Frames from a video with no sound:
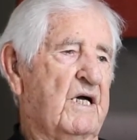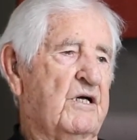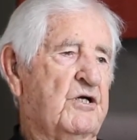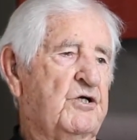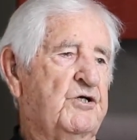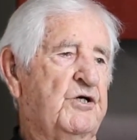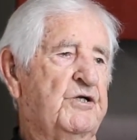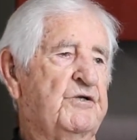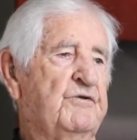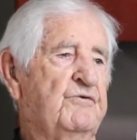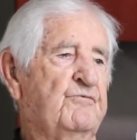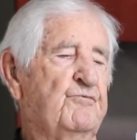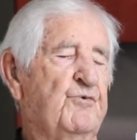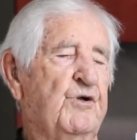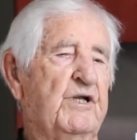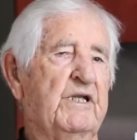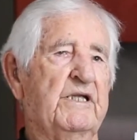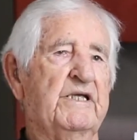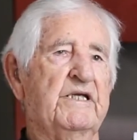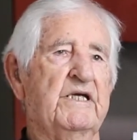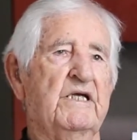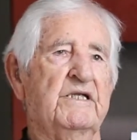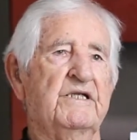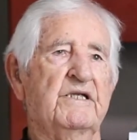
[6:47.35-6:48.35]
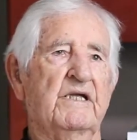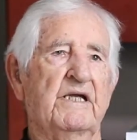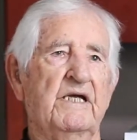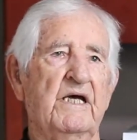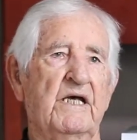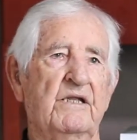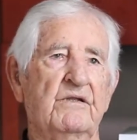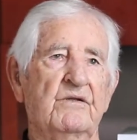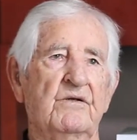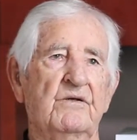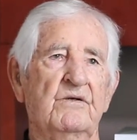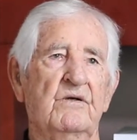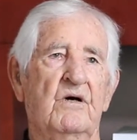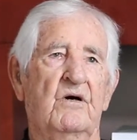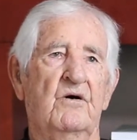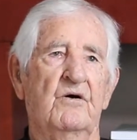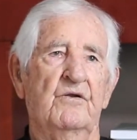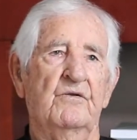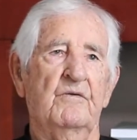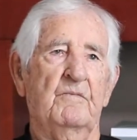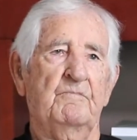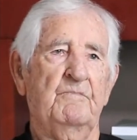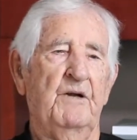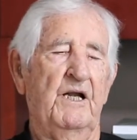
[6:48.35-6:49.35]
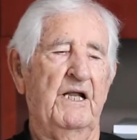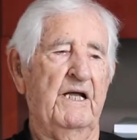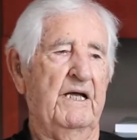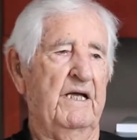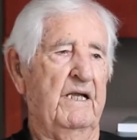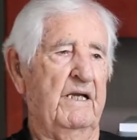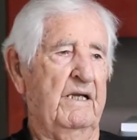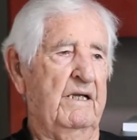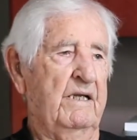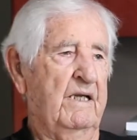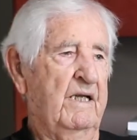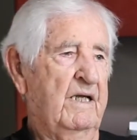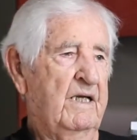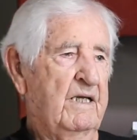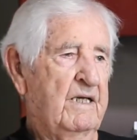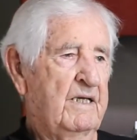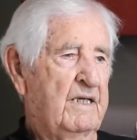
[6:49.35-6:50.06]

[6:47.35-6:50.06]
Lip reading: couldn't really get together on a plan.